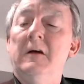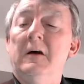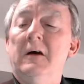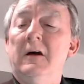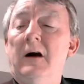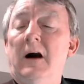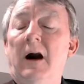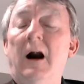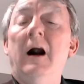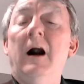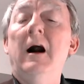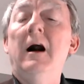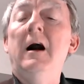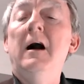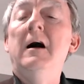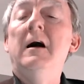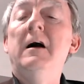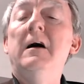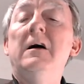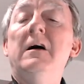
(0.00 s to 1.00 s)

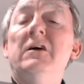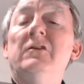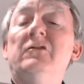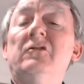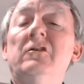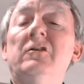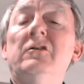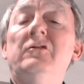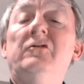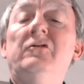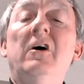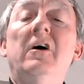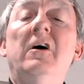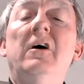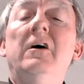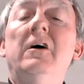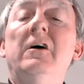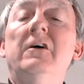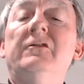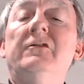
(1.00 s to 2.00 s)
I should
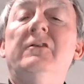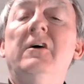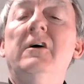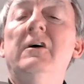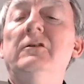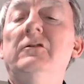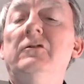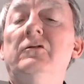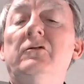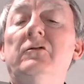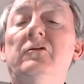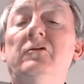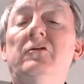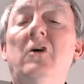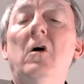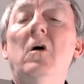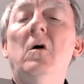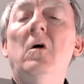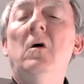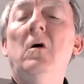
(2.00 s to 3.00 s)
just
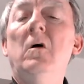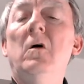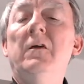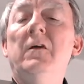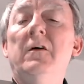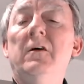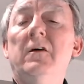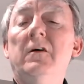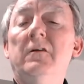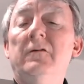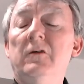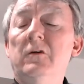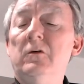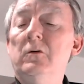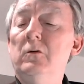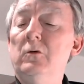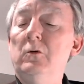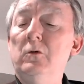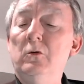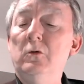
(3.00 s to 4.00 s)
enjoy the
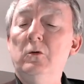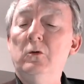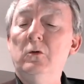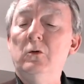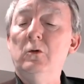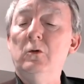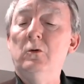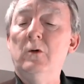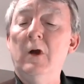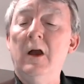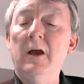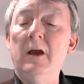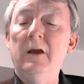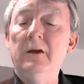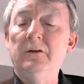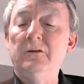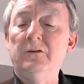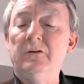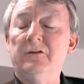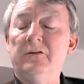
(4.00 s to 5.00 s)
view
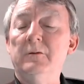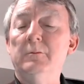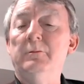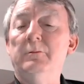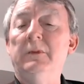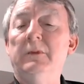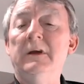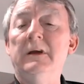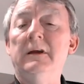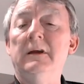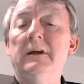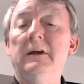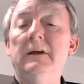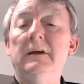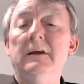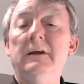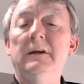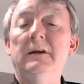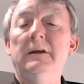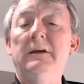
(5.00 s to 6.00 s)
and simply
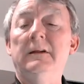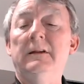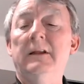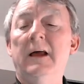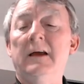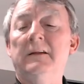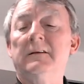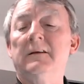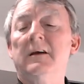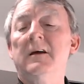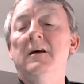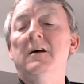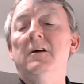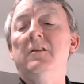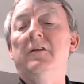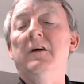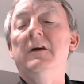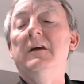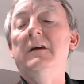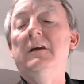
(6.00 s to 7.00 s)
let
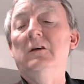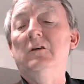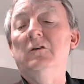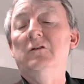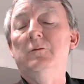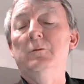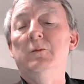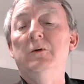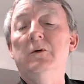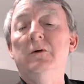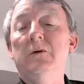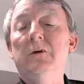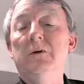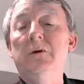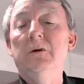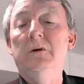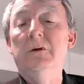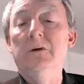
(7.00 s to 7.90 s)
things be.